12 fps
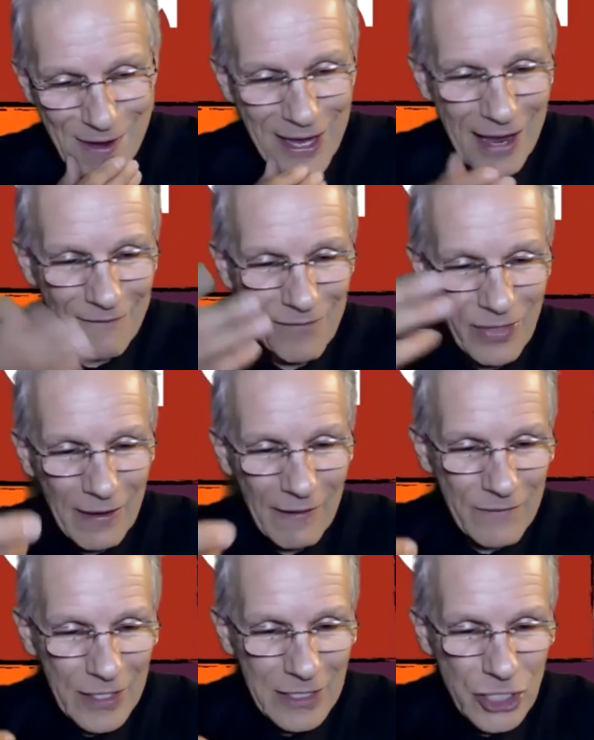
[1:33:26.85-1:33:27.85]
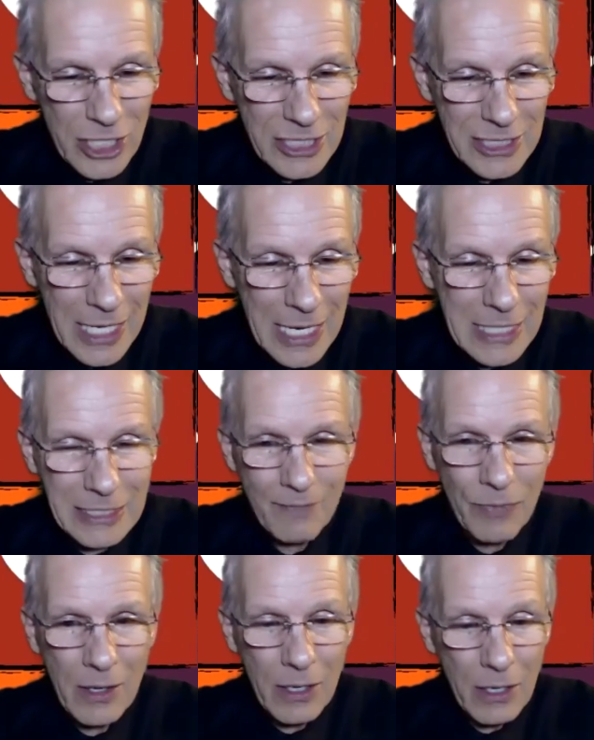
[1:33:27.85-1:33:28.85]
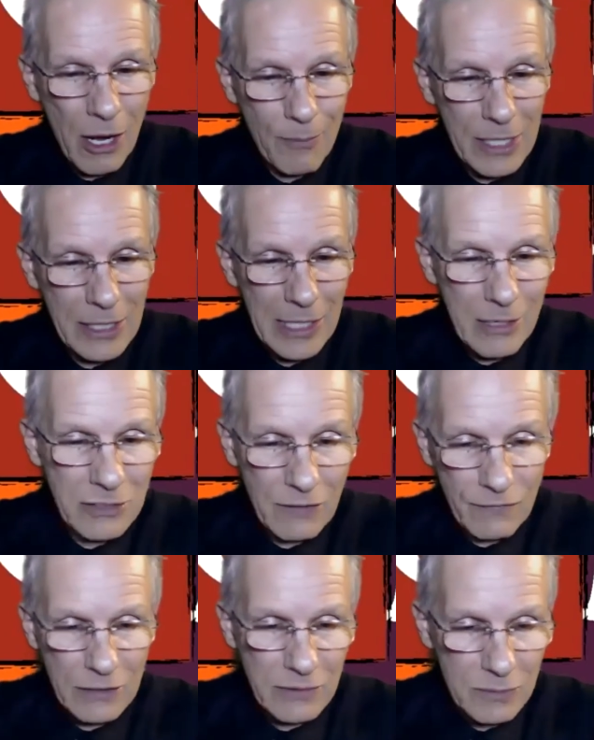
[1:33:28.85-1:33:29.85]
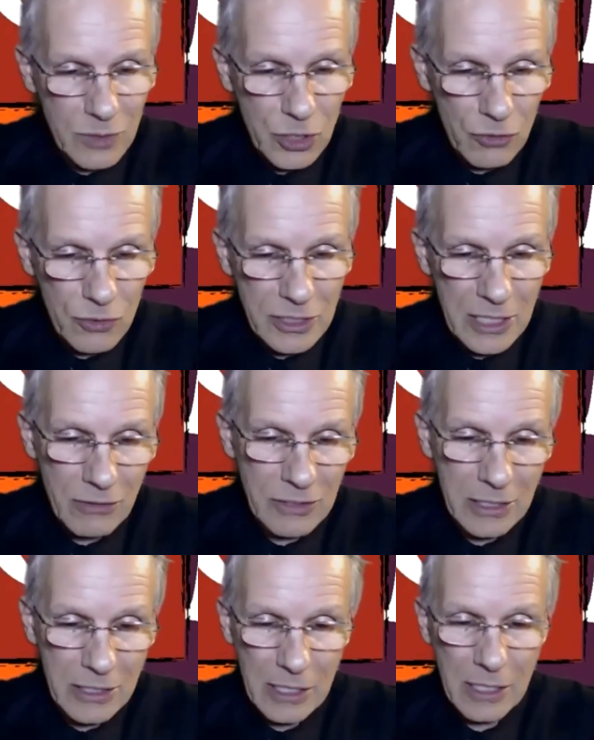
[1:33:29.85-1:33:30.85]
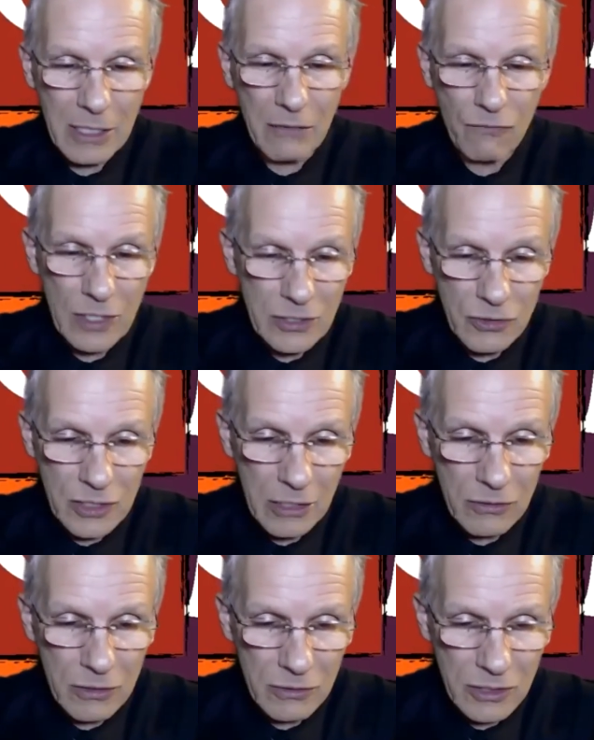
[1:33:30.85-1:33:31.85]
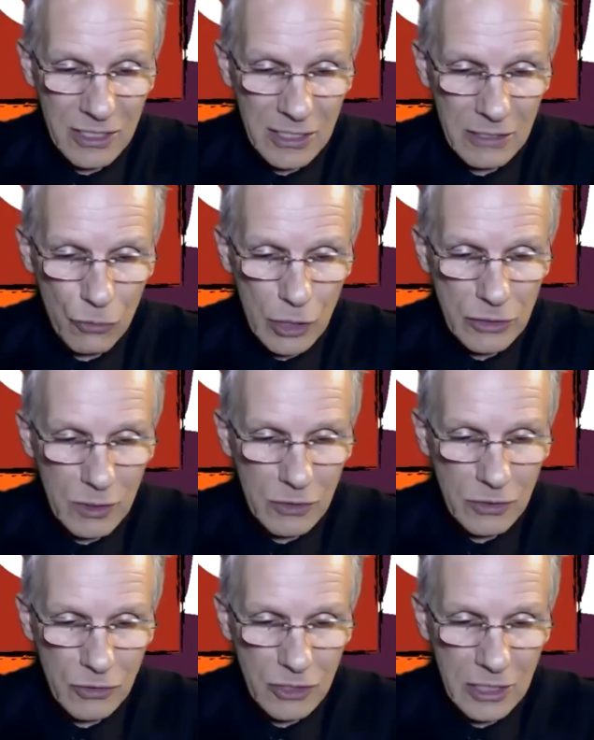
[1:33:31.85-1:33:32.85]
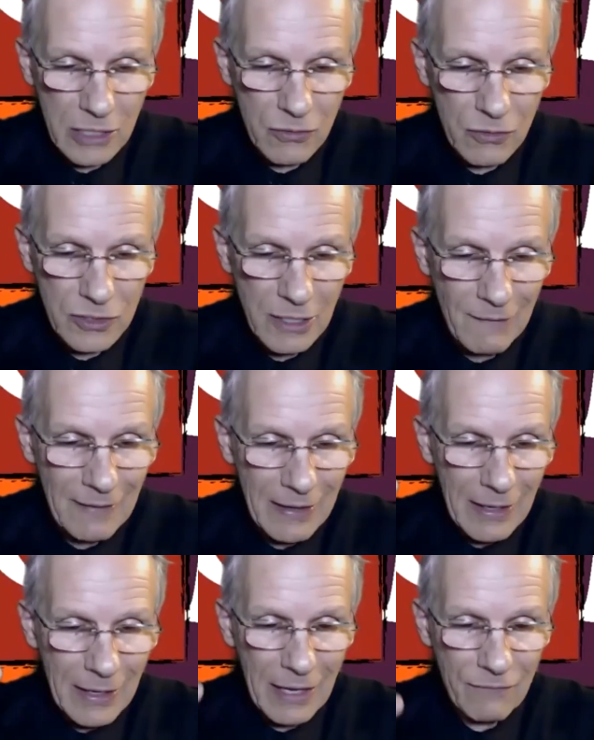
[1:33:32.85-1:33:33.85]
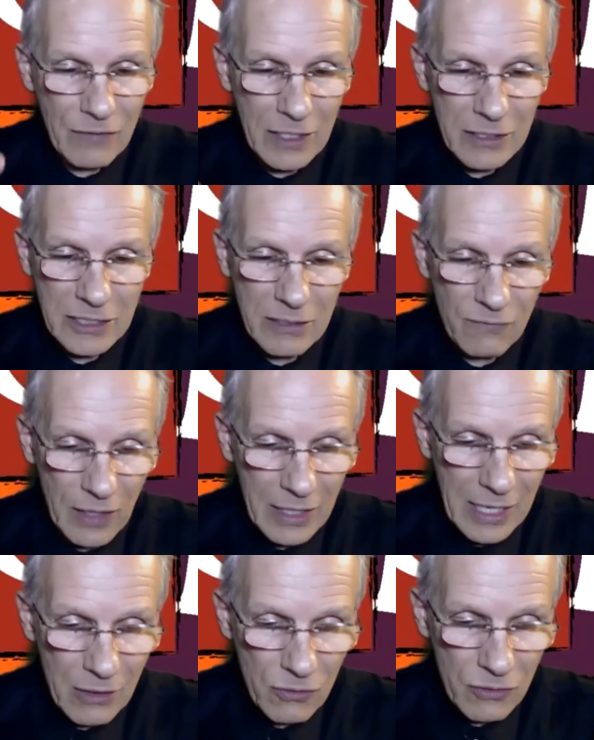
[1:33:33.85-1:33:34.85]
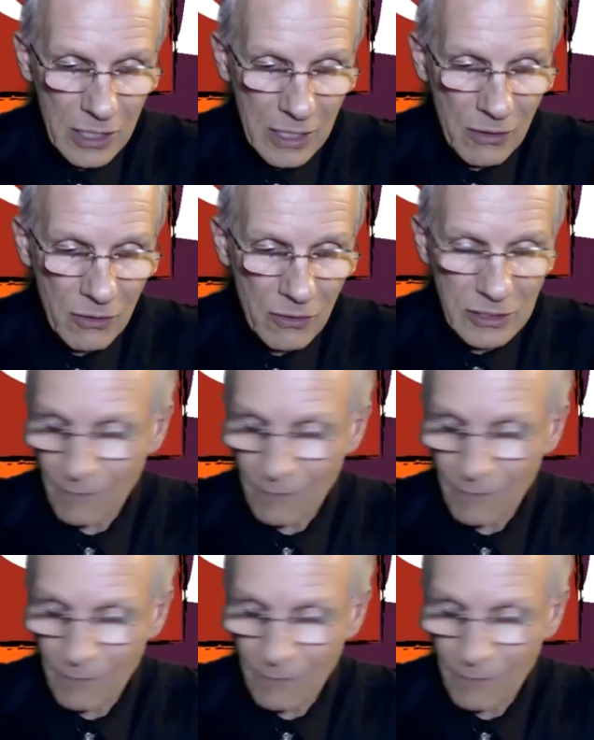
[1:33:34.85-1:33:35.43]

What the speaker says: Okay, I've done Chistes, comic tales. I've done some children's tales. I did an adventure tale. Those are the Tres Buenos Consejos. I've done some Vaquero tales.